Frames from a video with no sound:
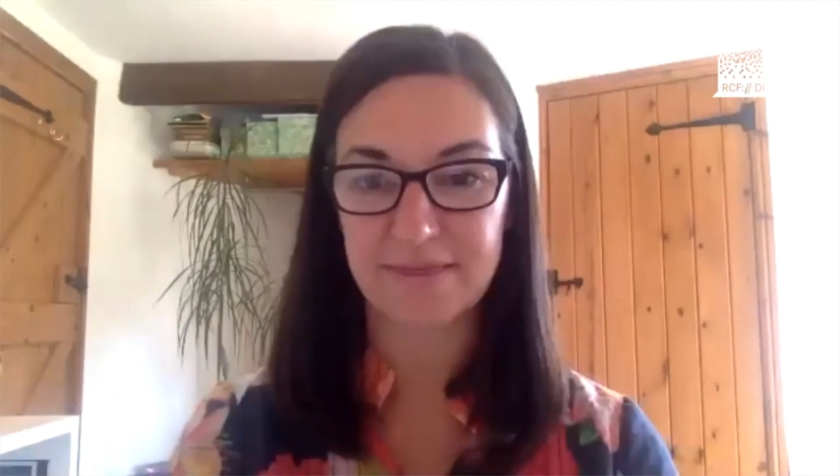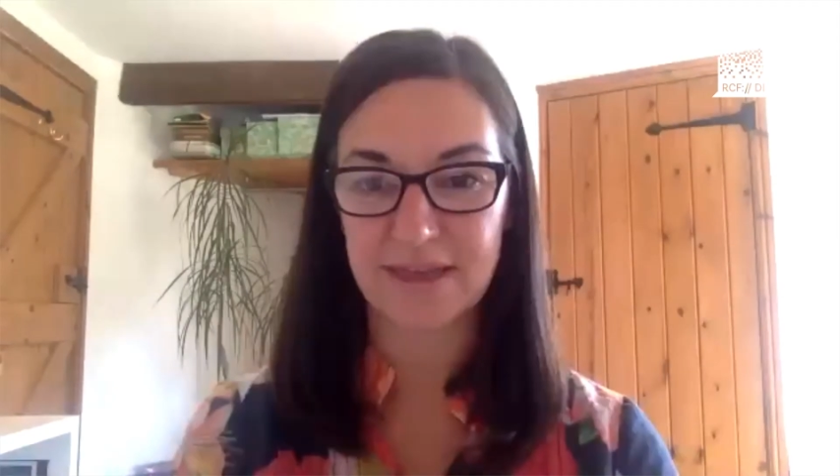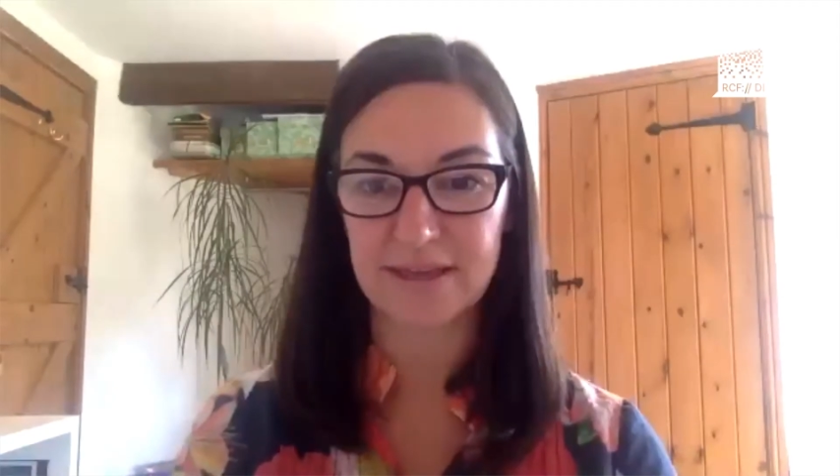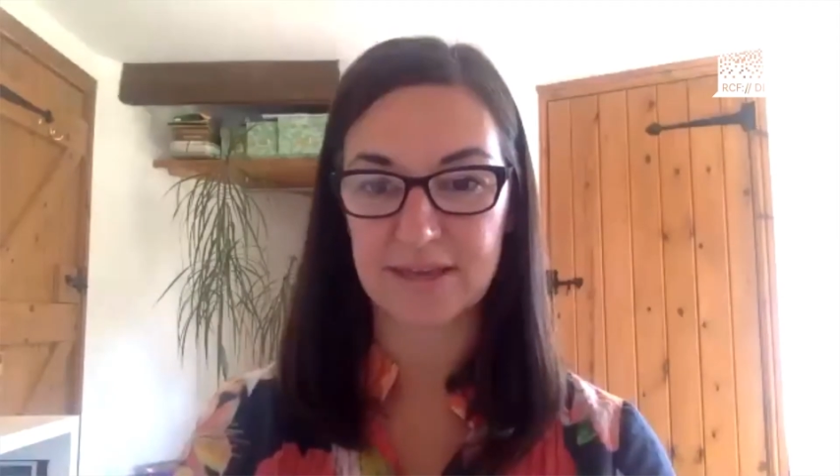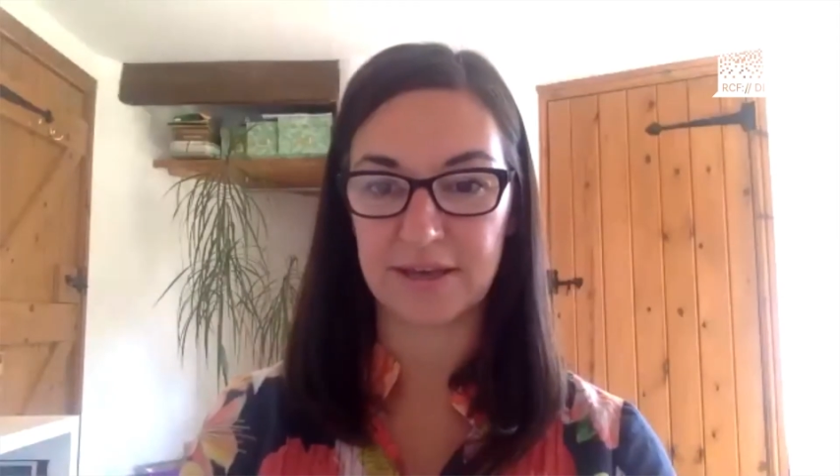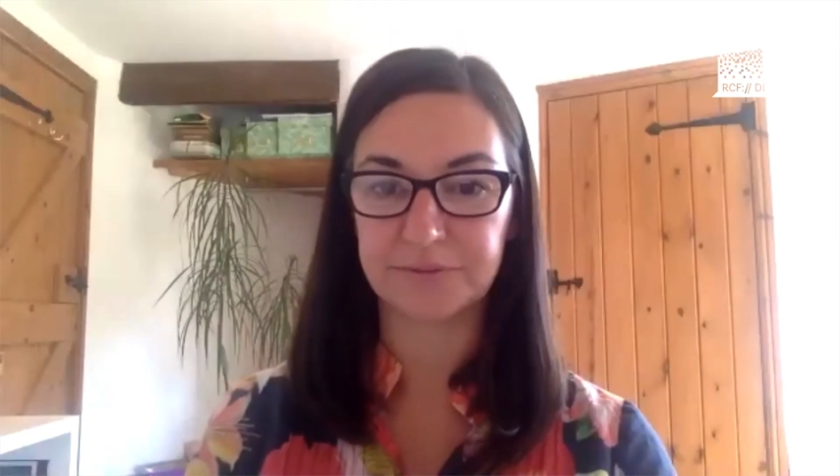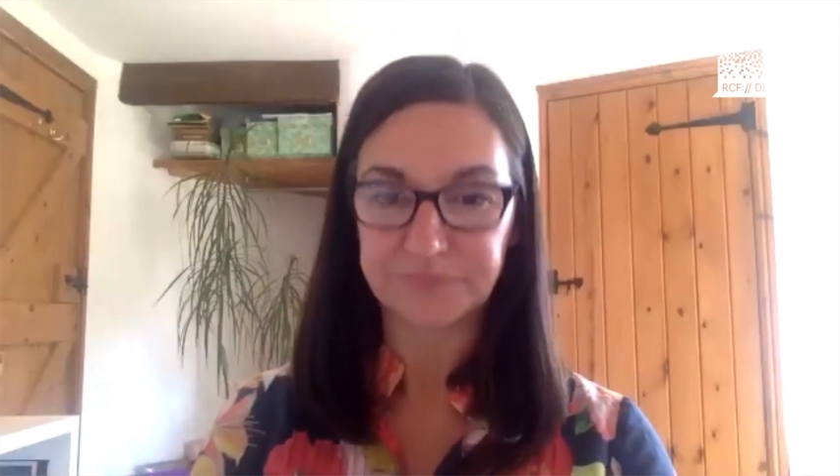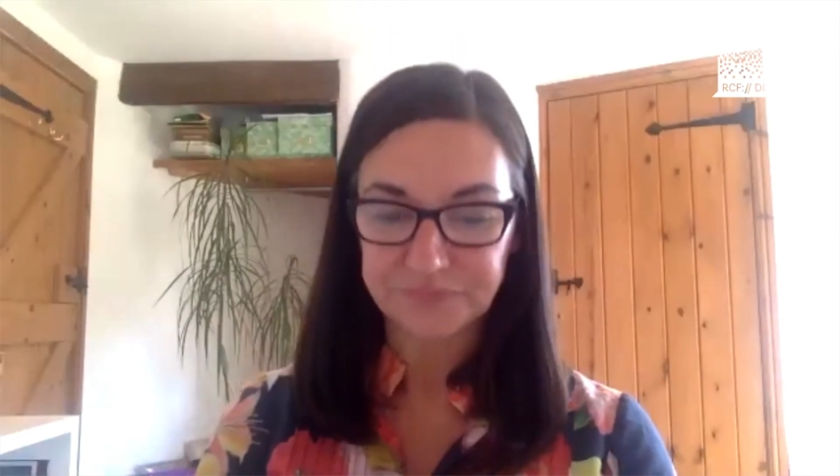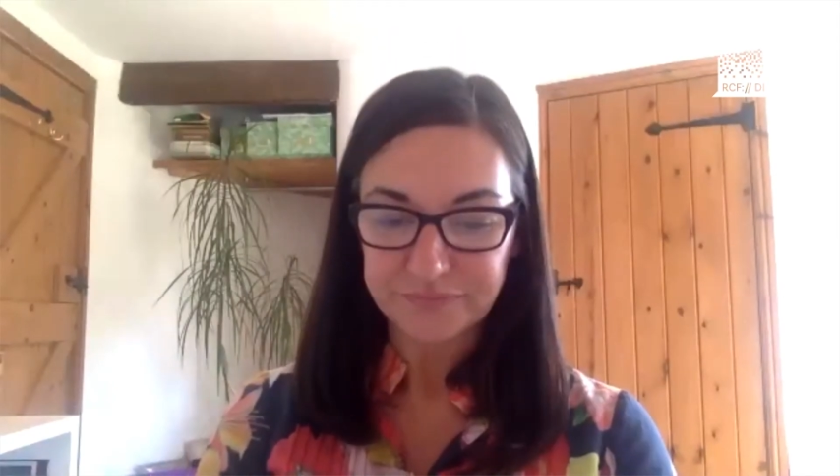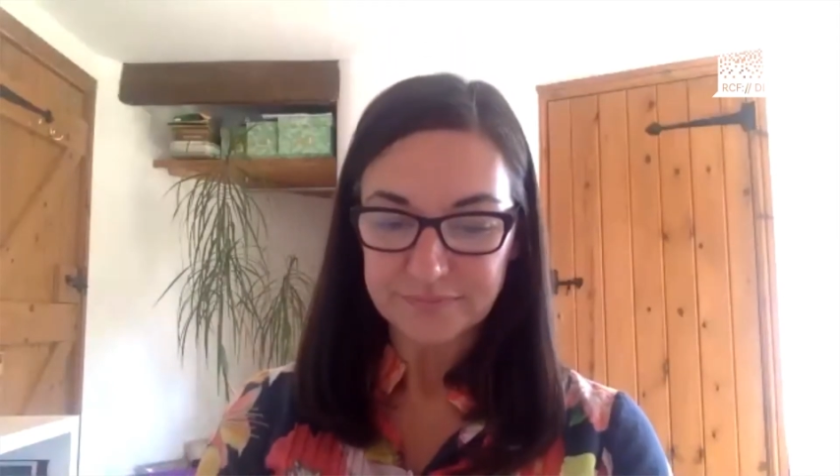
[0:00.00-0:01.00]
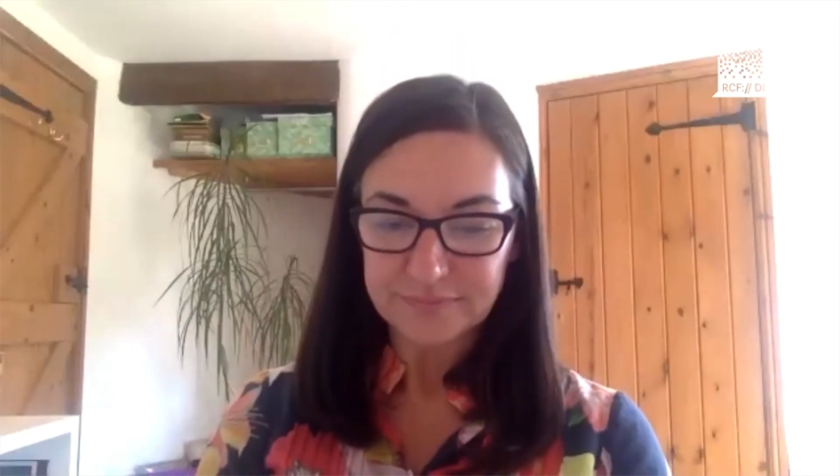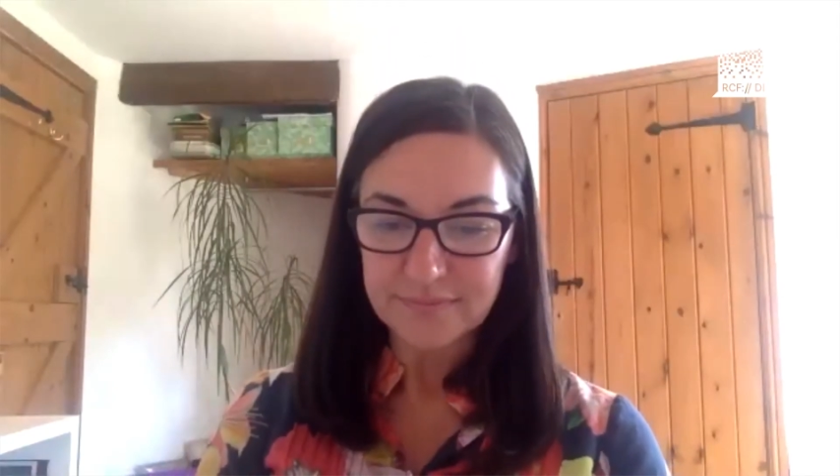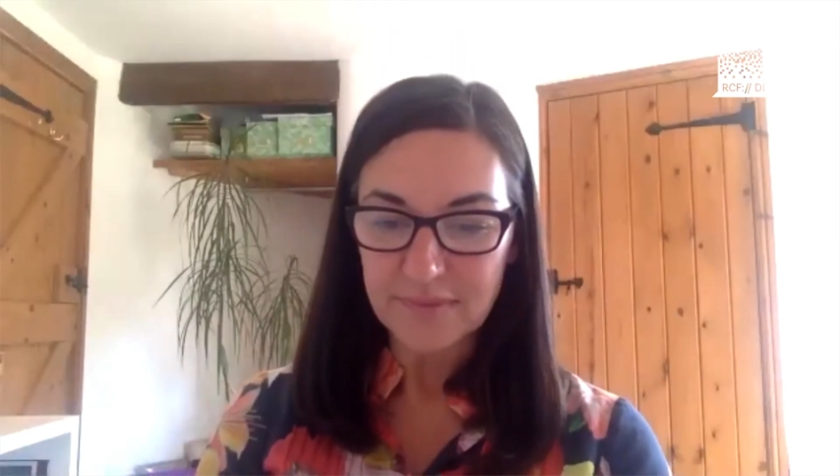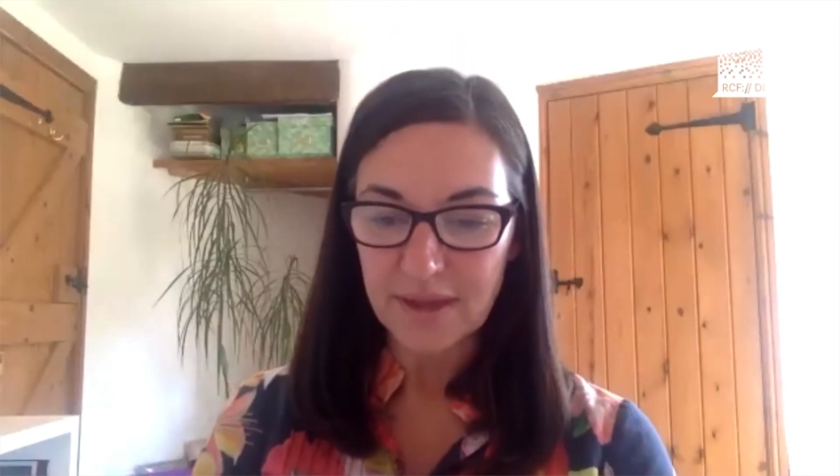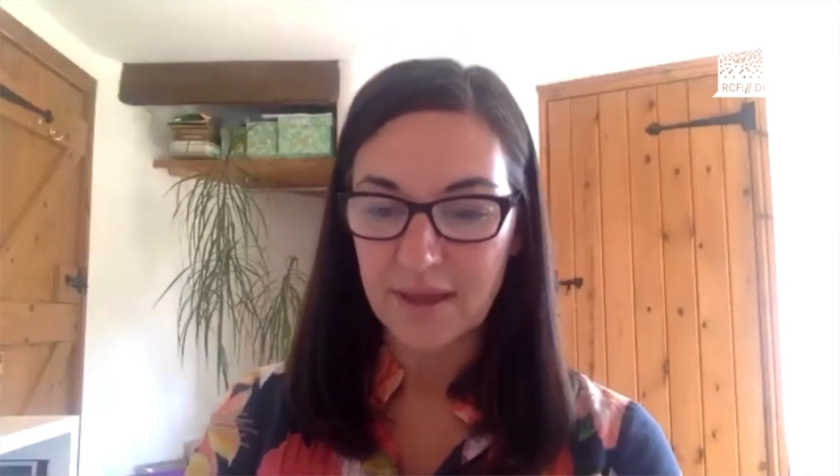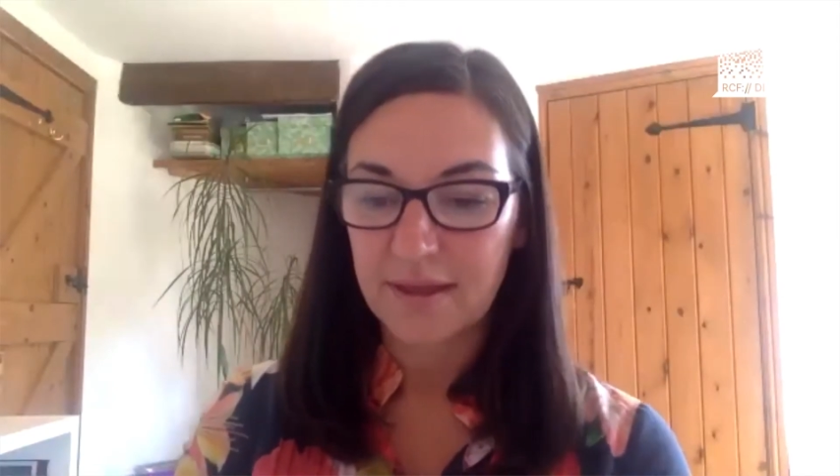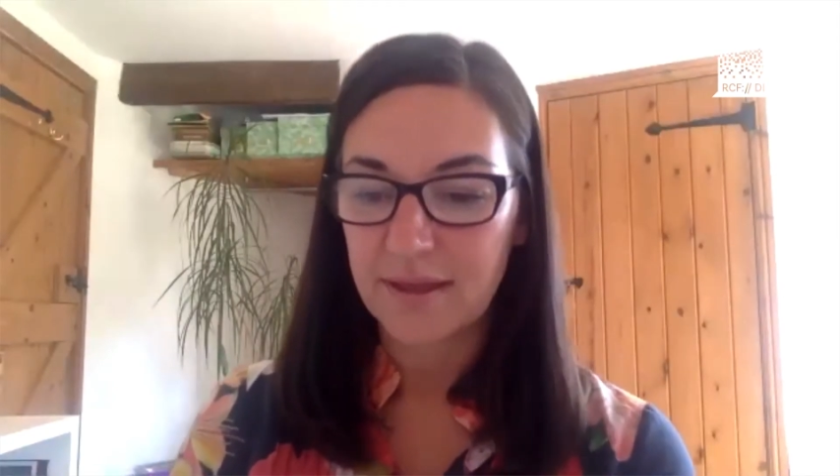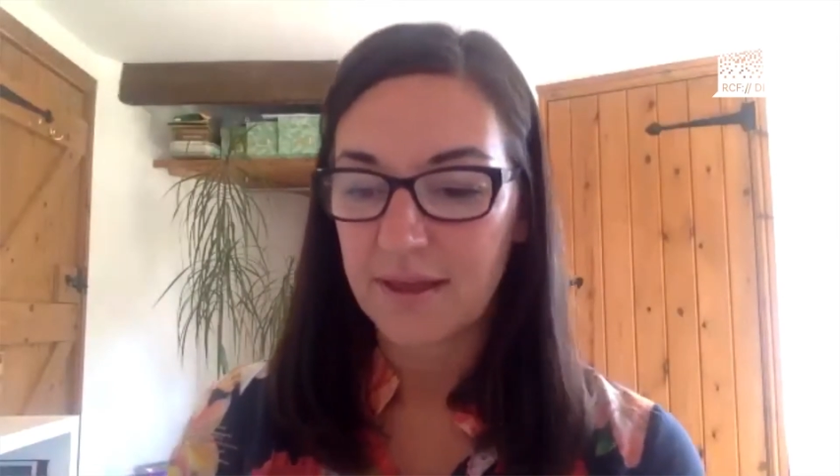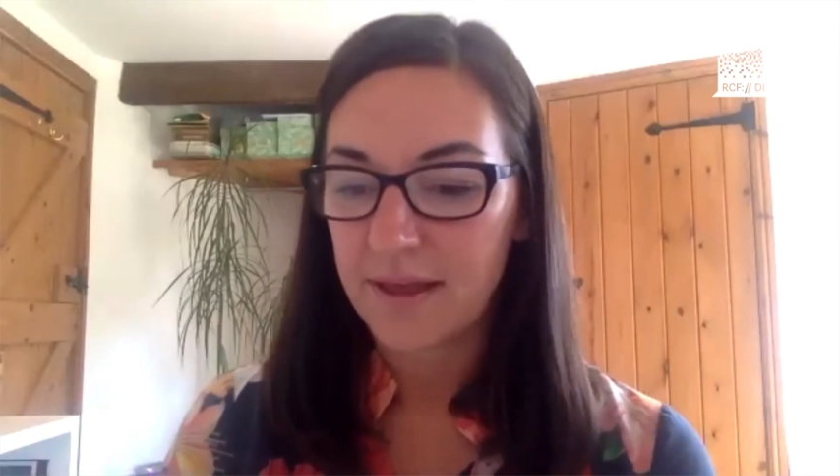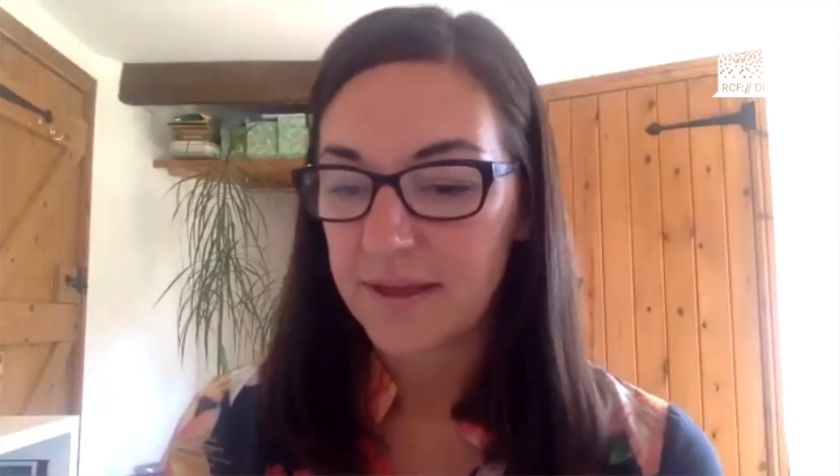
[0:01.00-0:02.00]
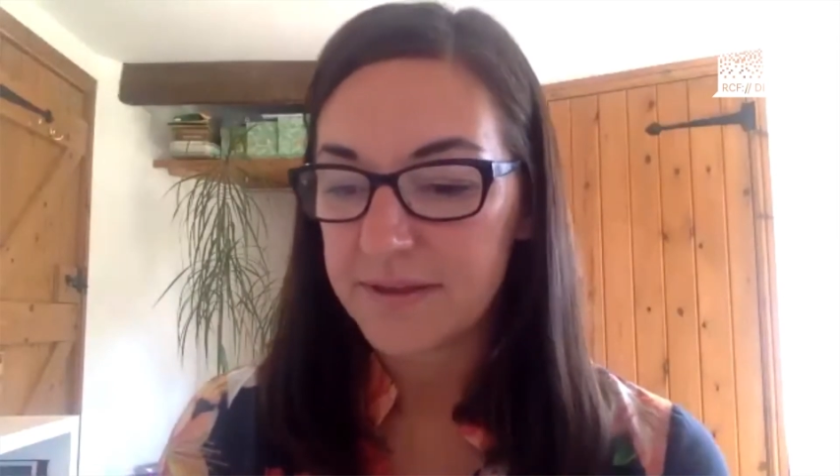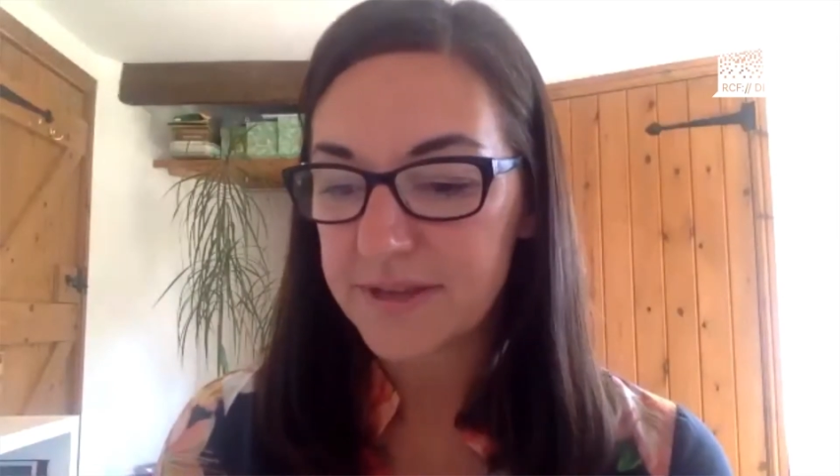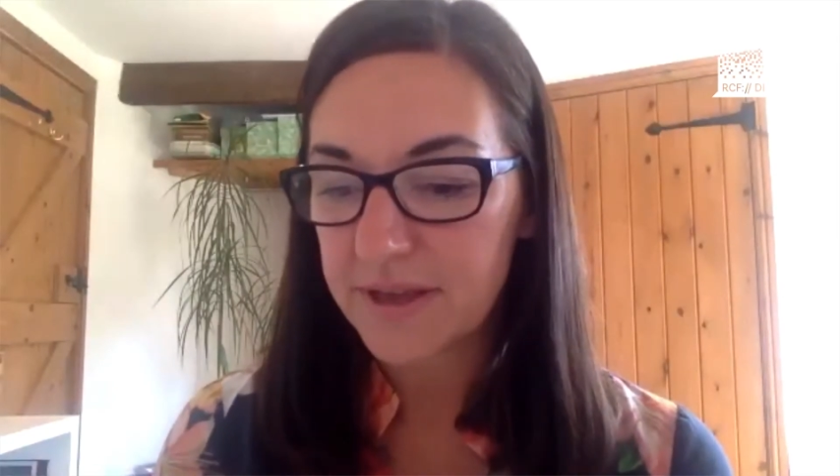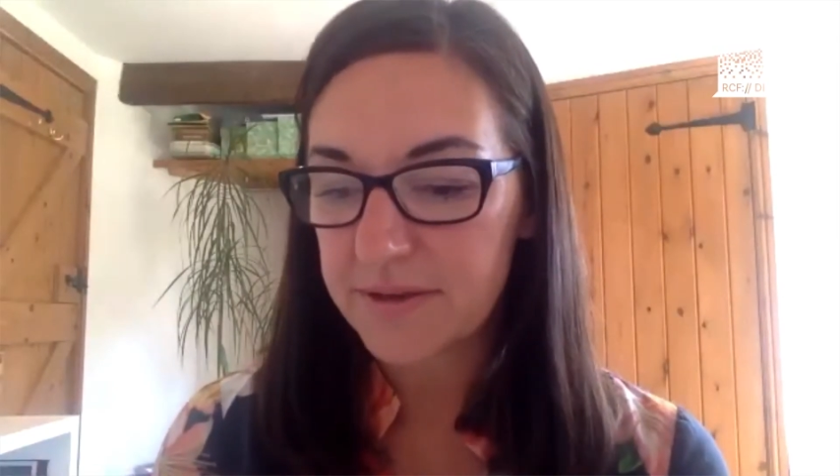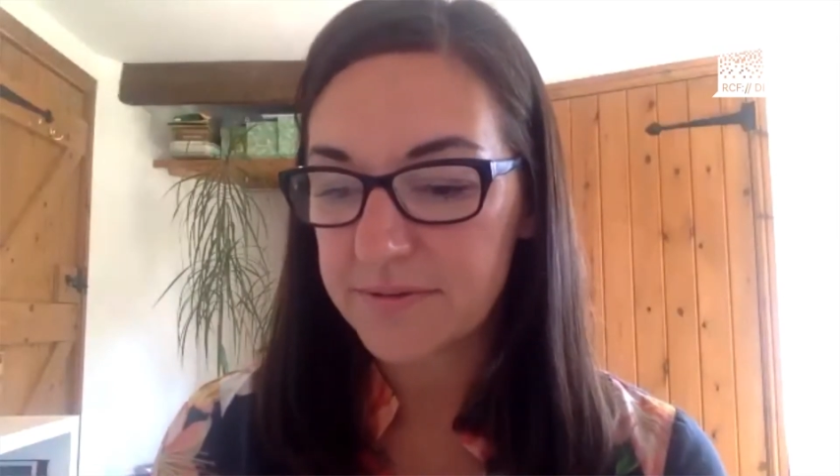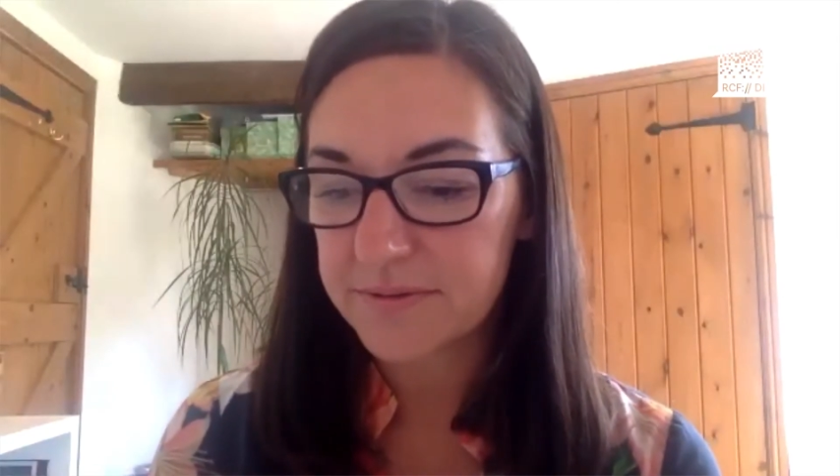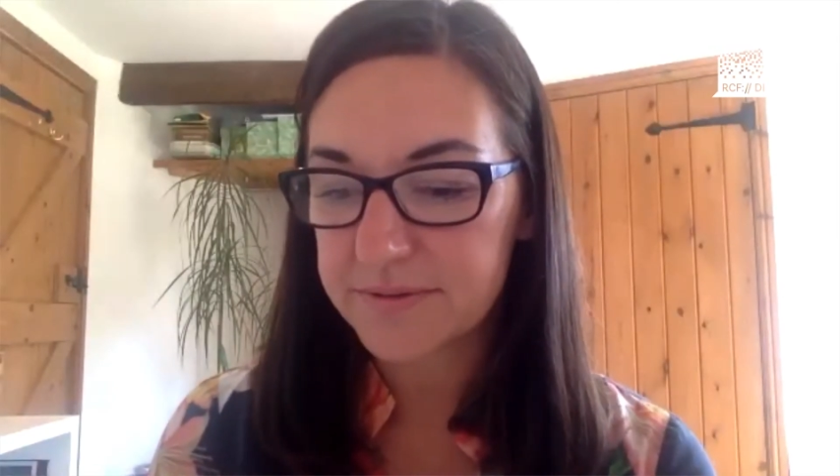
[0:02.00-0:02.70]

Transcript: thank you. So